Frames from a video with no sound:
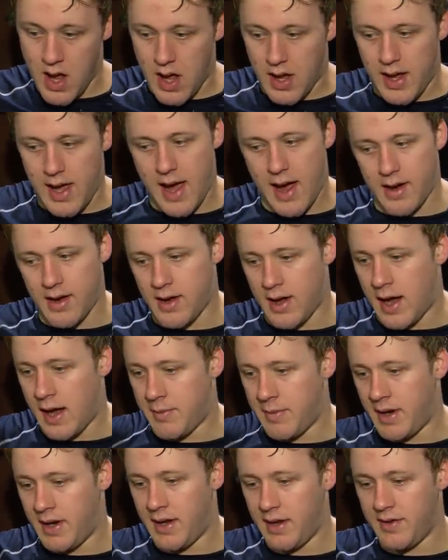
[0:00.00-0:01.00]
Yeah, I
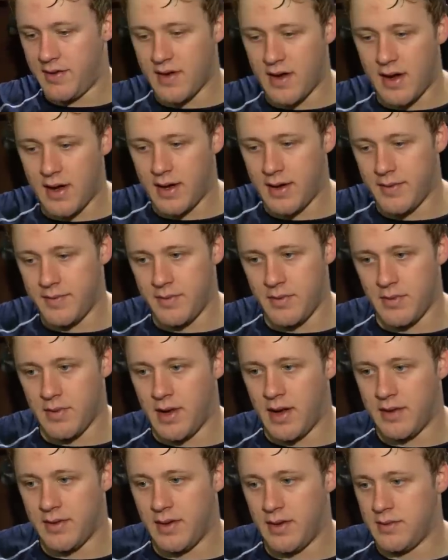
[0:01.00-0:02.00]
mean, he's a
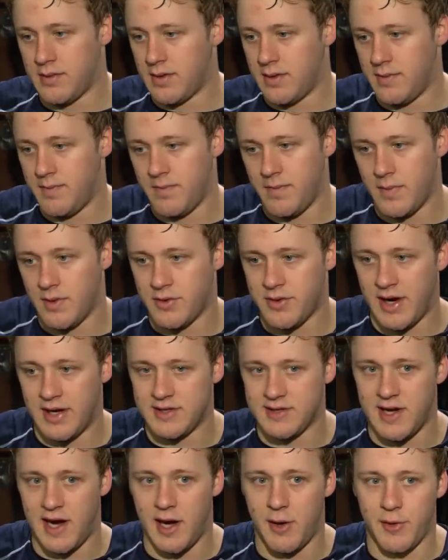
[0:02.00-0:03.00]
great
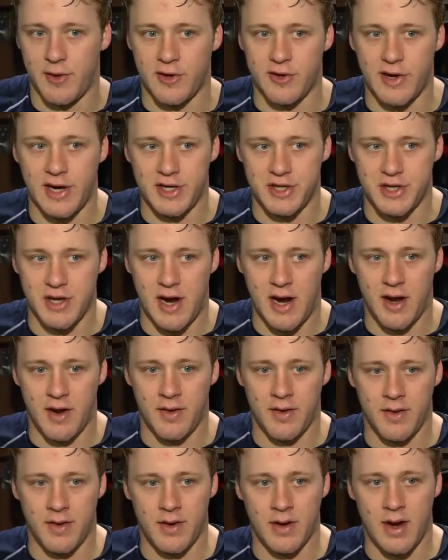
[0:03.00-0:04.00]
skater with a great shot.
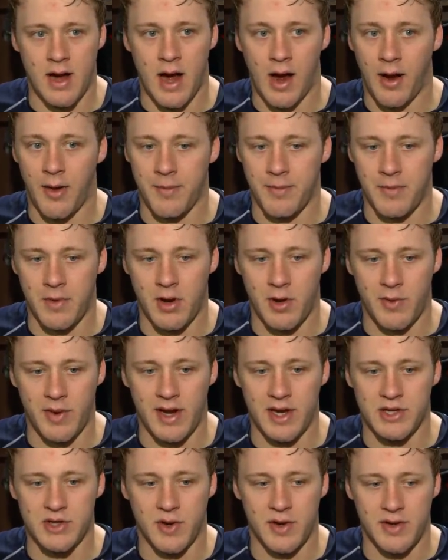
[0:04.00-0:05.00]
And, you know, when
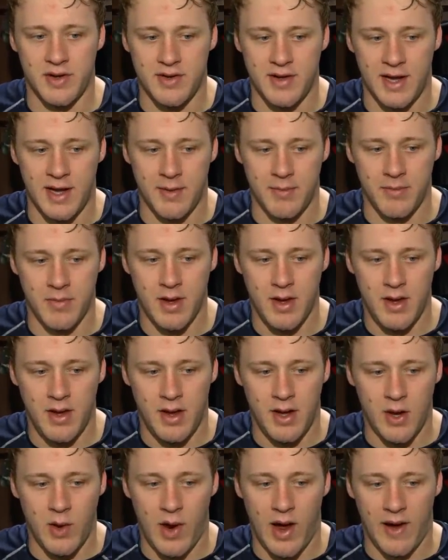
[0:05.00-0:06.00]
he joined the team,
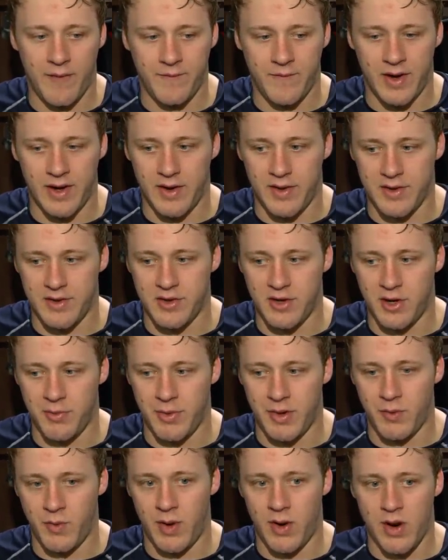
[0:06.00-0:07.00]
you know, halfway into the
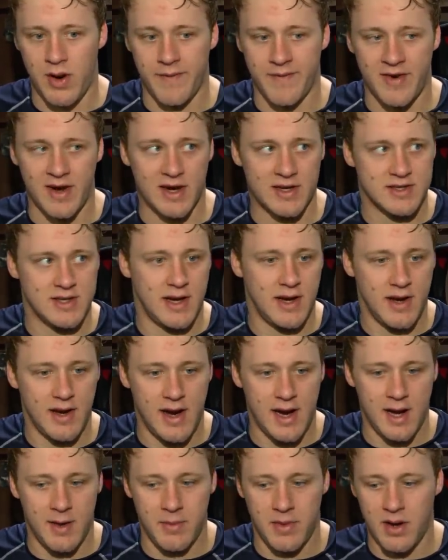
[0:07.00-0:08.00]
tournament, we were all very excited to
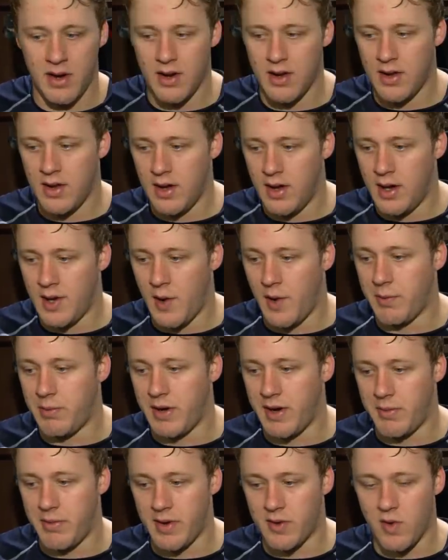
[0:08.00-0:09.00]
get him. And, you know, he
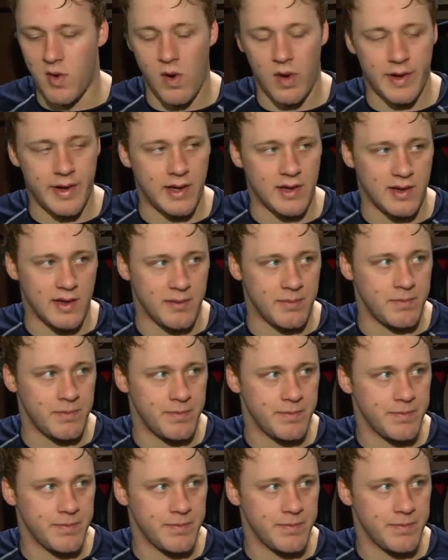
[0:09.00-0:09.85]
played a big role in that team.